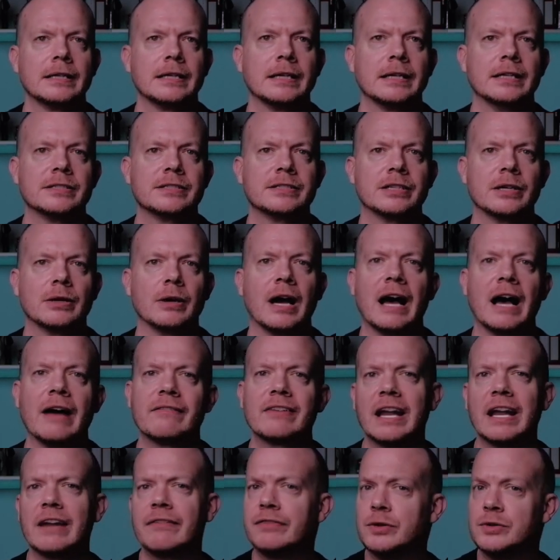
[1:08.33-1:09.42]
And so I've
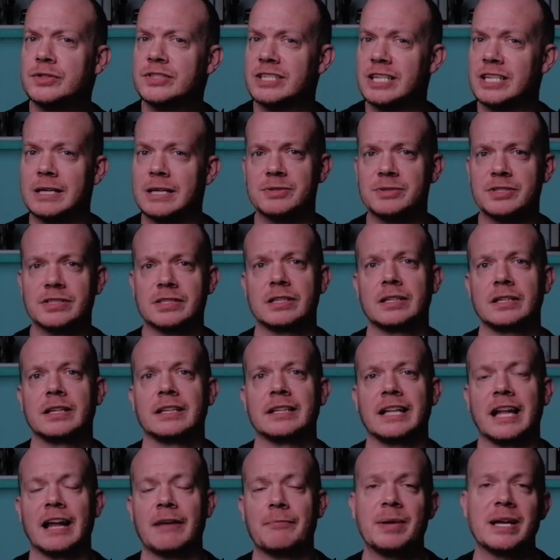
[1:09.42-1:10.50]
got a few tips
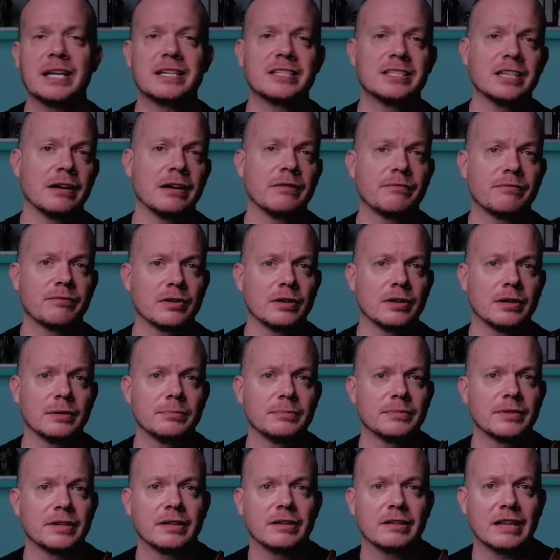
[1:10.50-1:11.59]
that I've picked up from